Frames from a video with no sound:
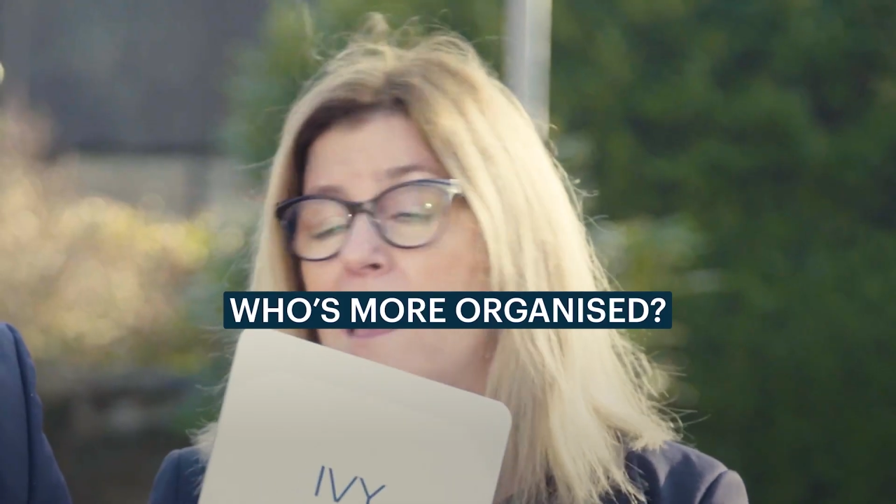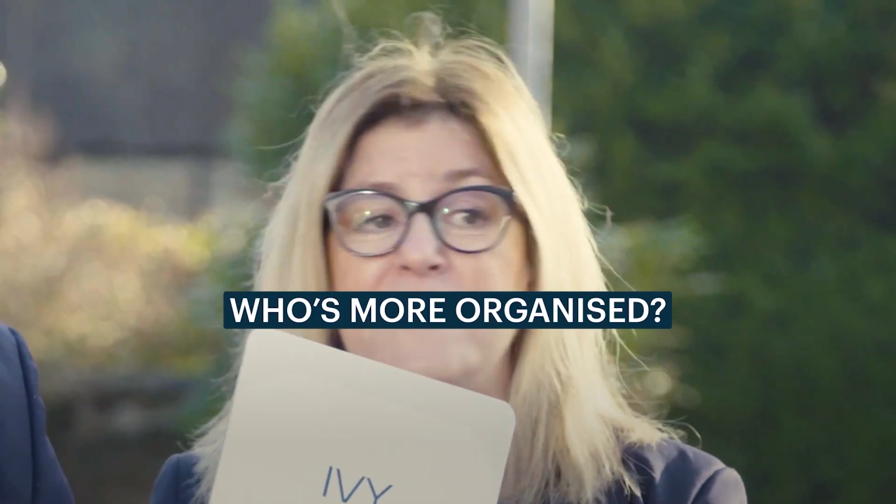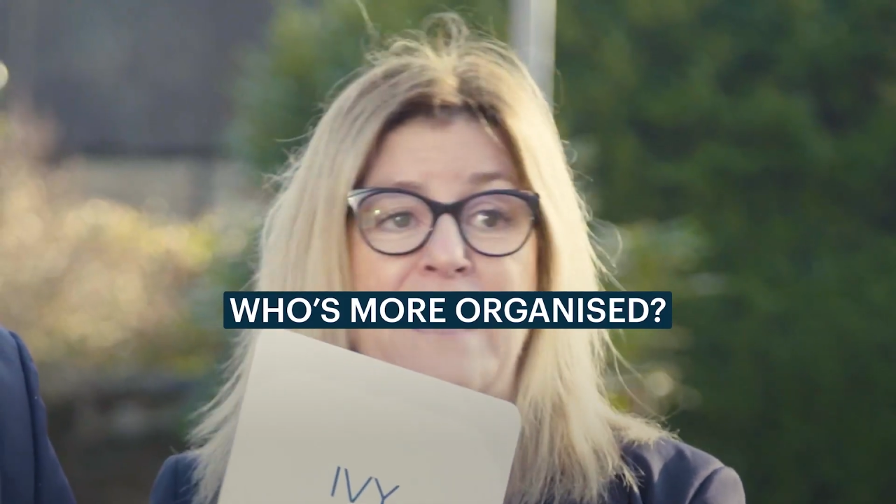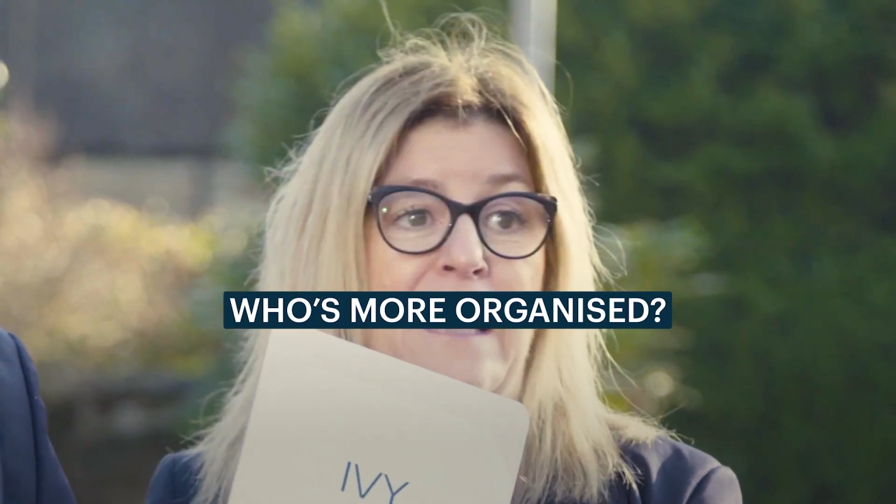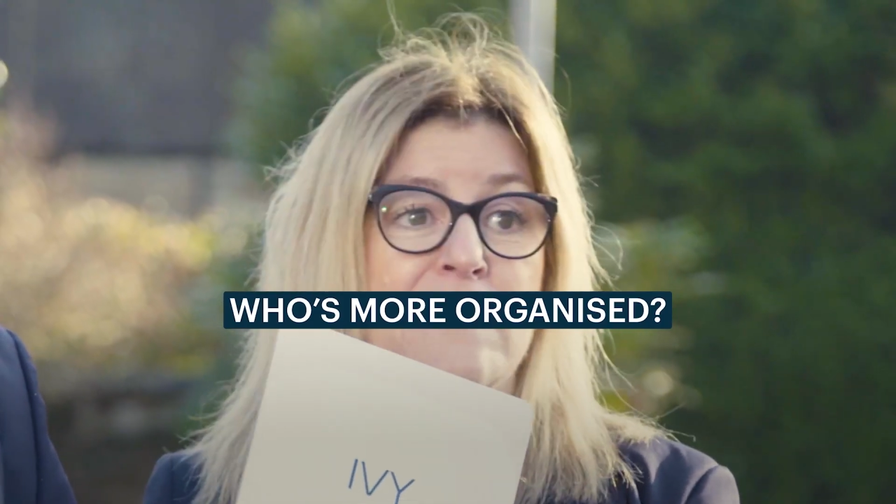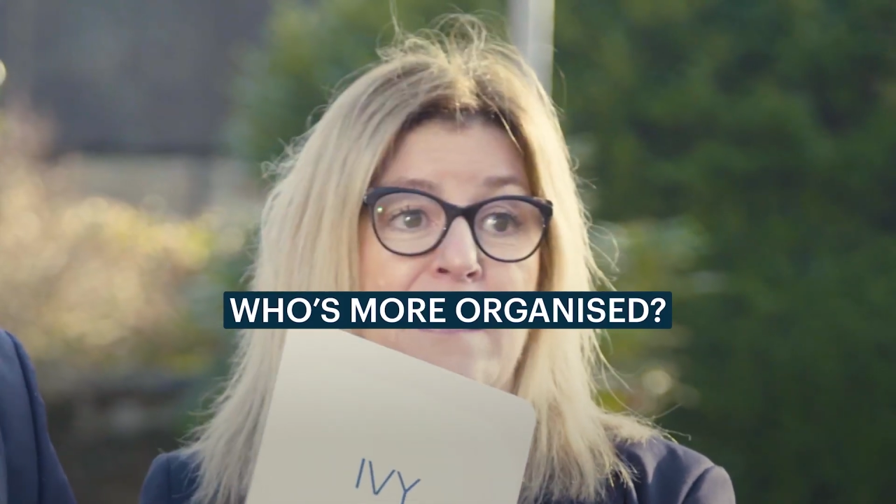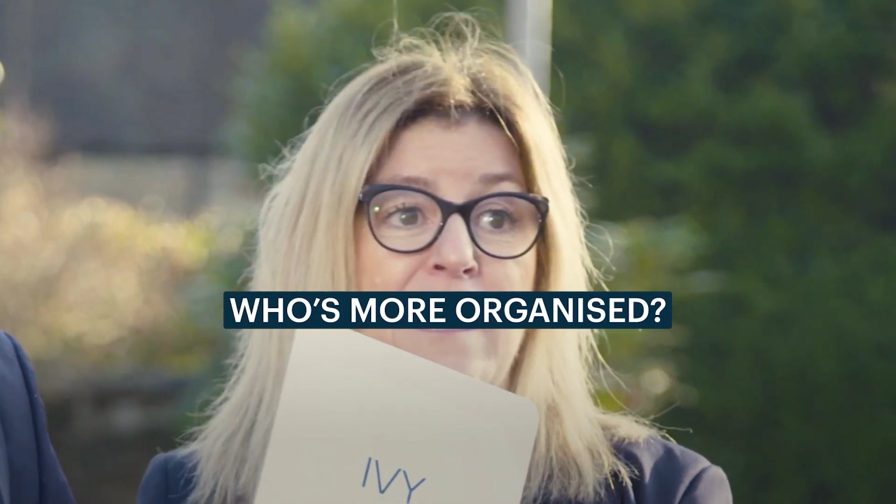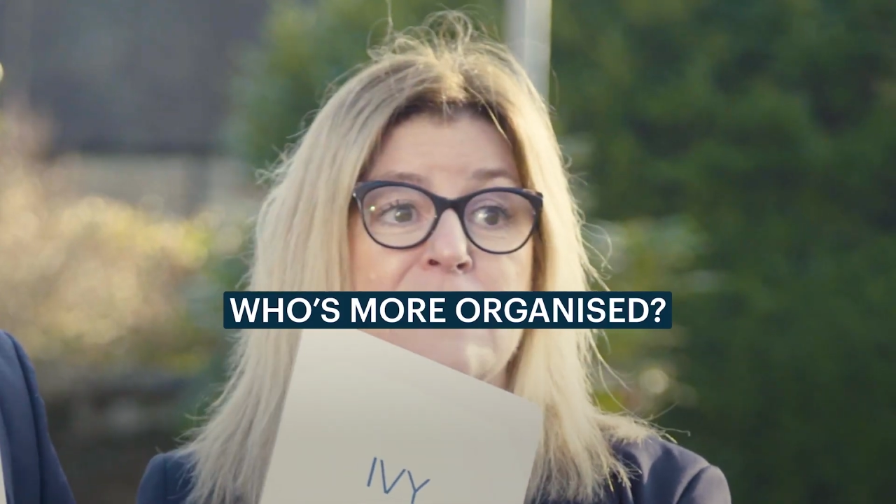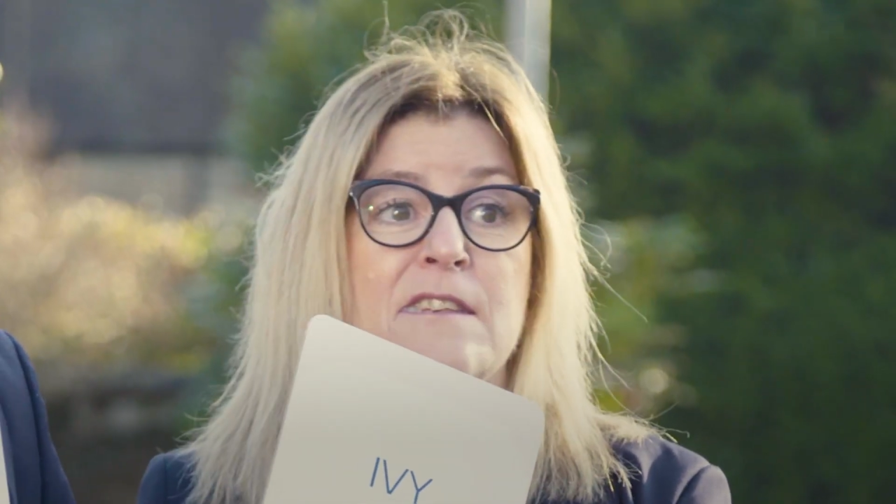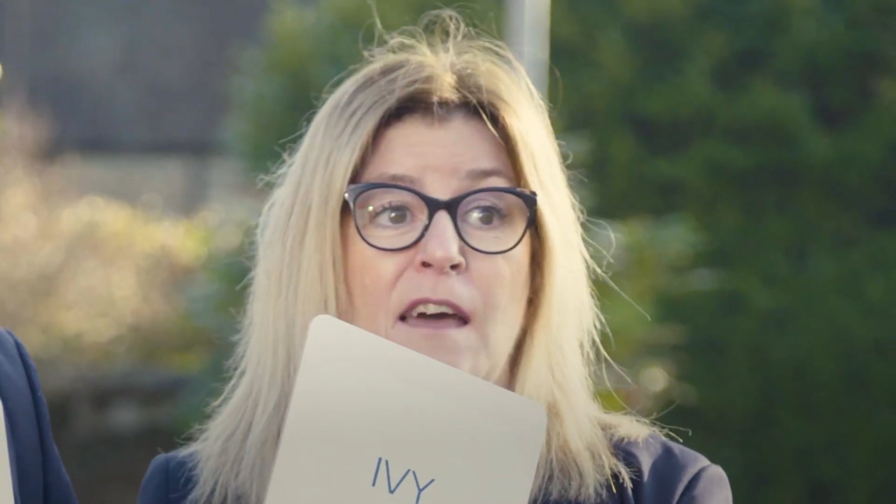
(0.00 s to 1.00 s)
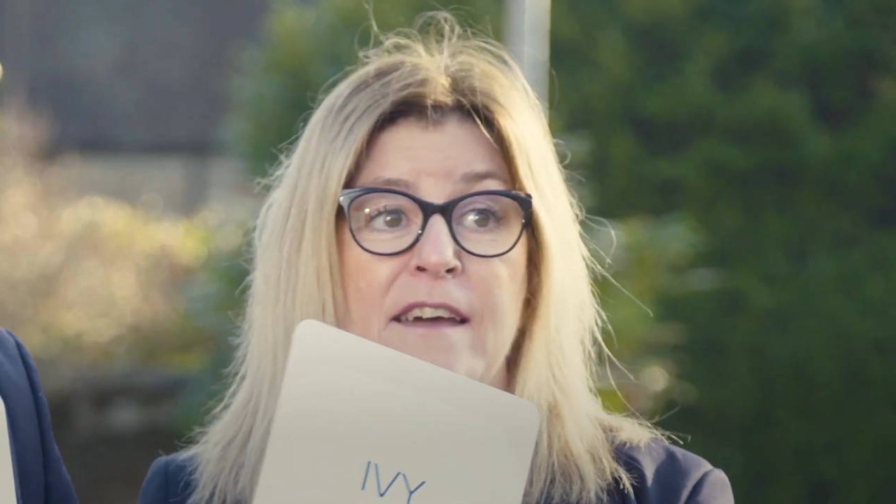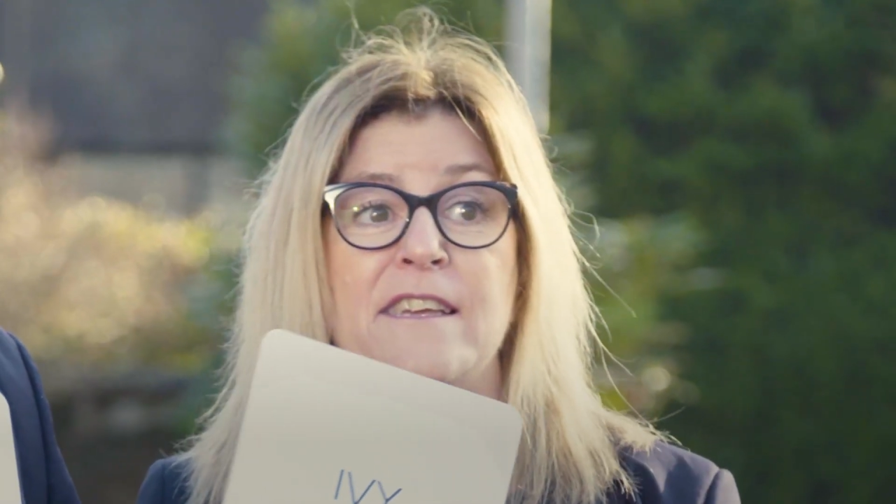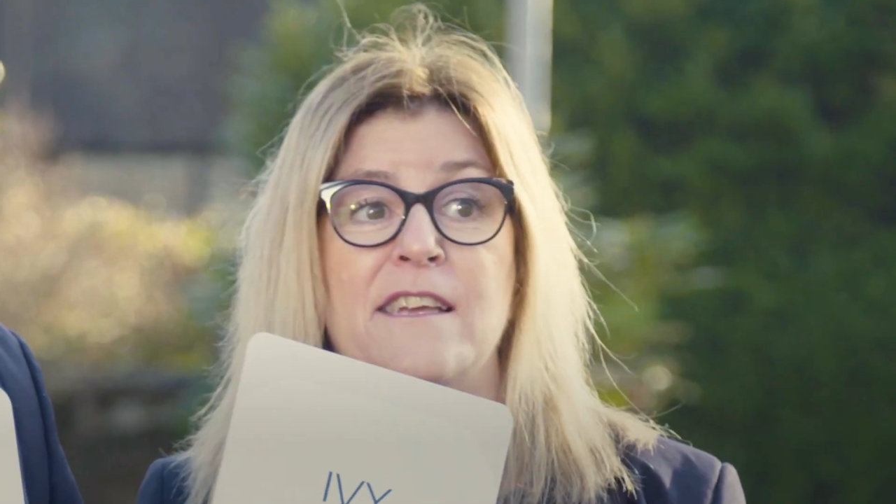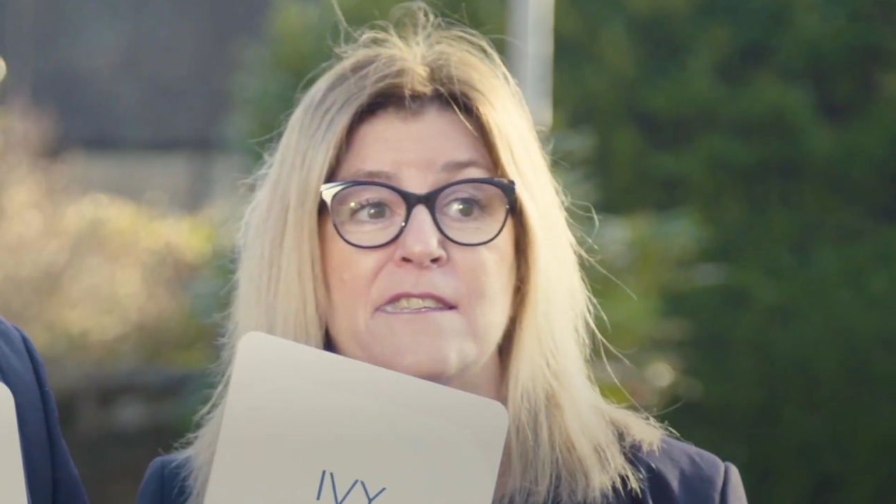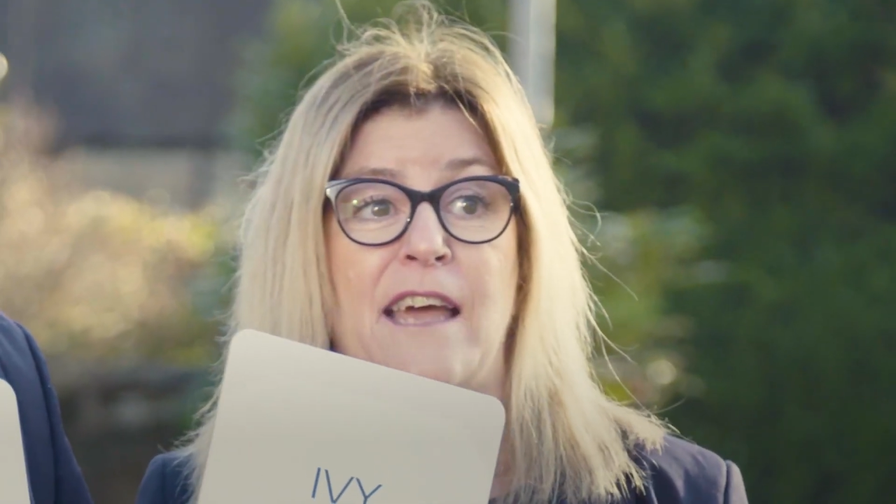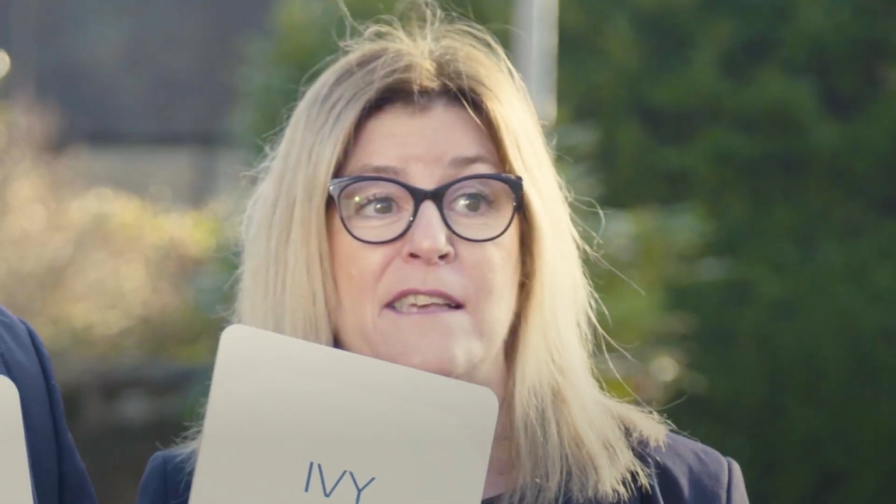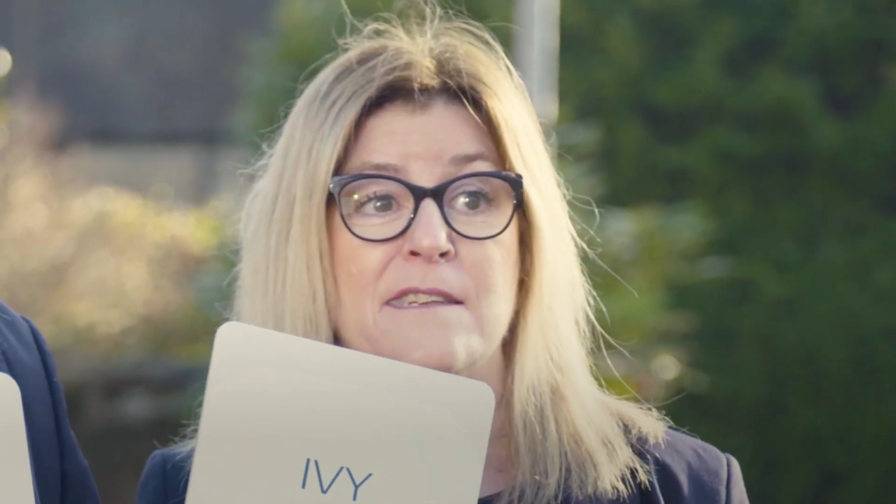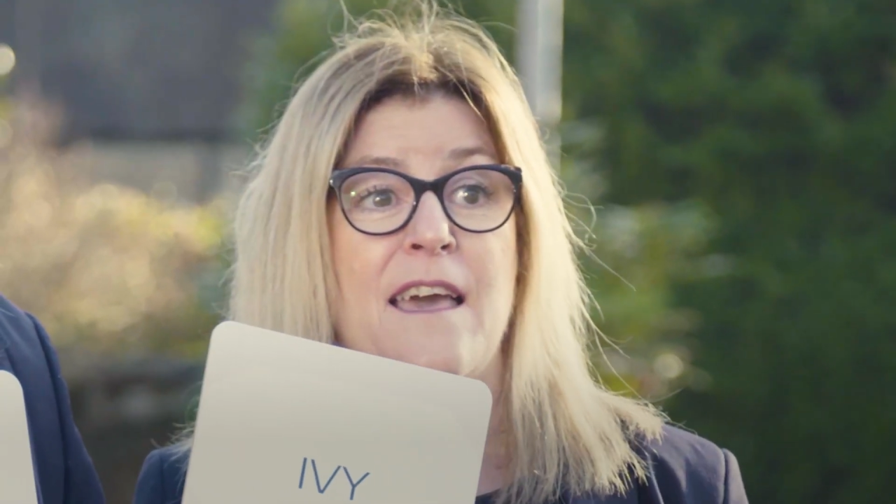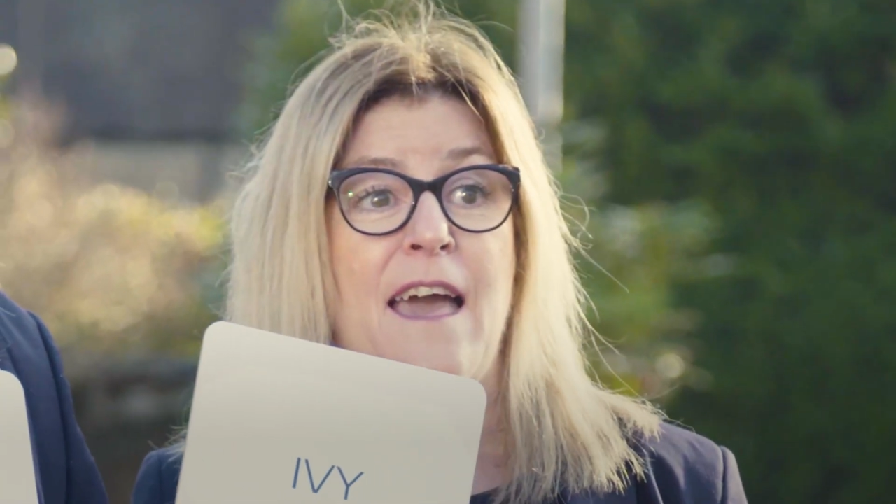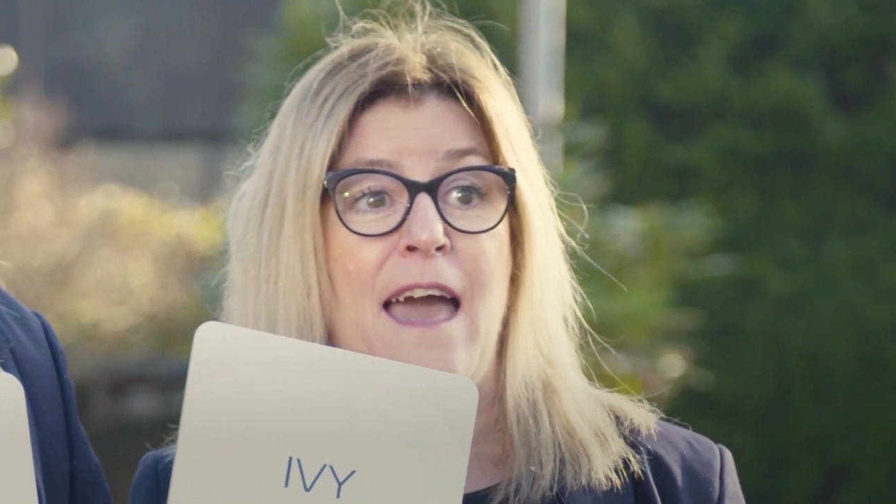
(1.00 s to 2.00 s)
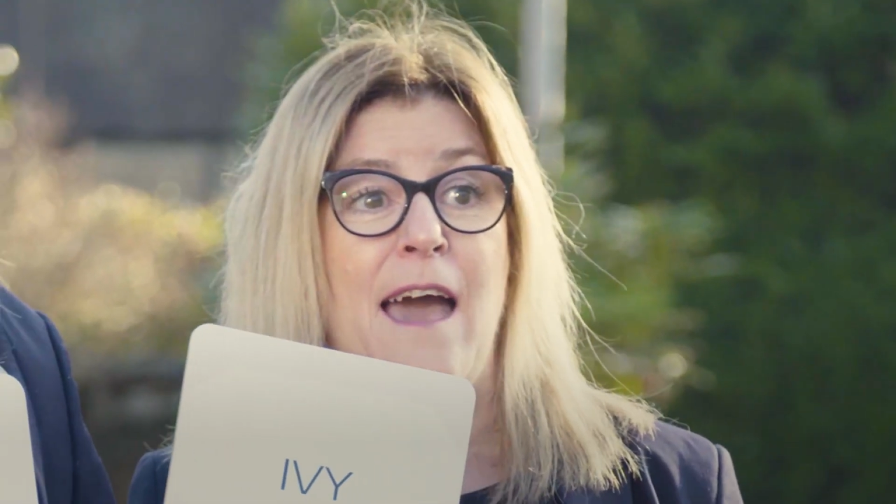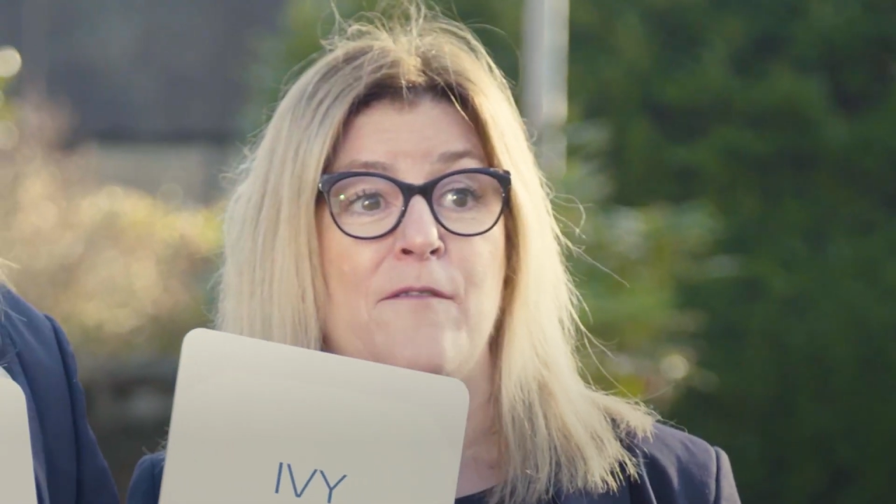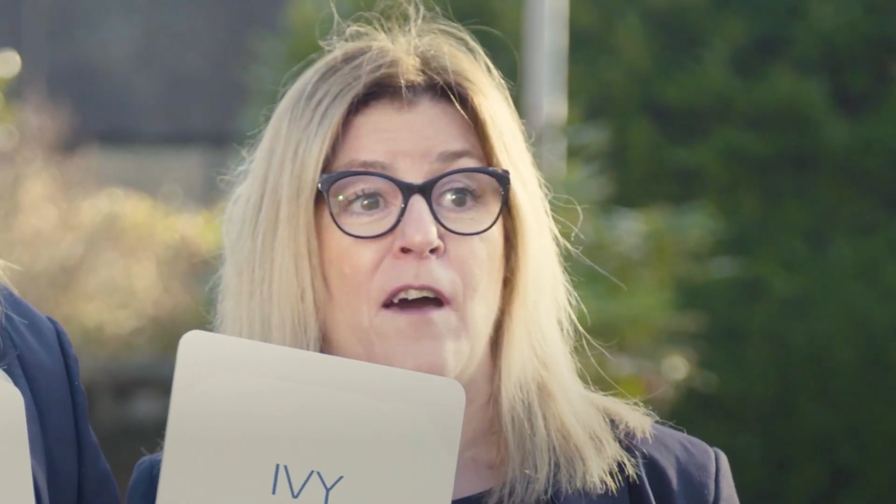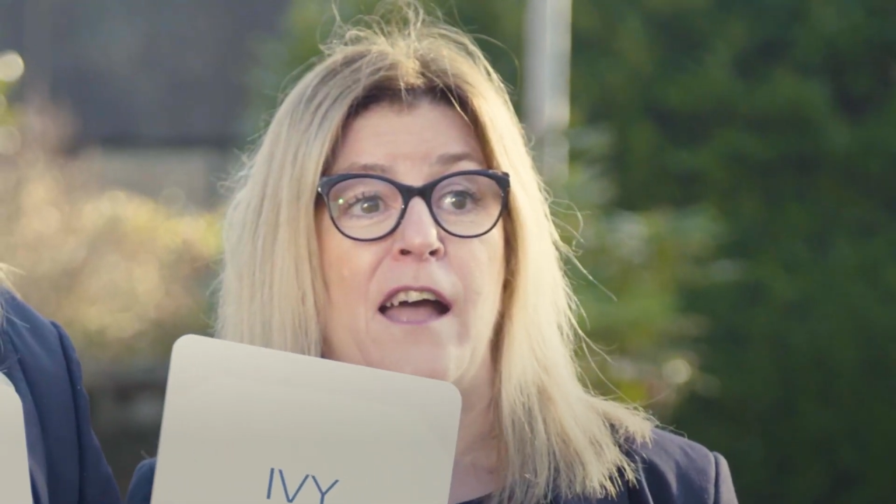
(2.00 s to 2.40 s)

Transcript: Her desk is the tidiest desk ever,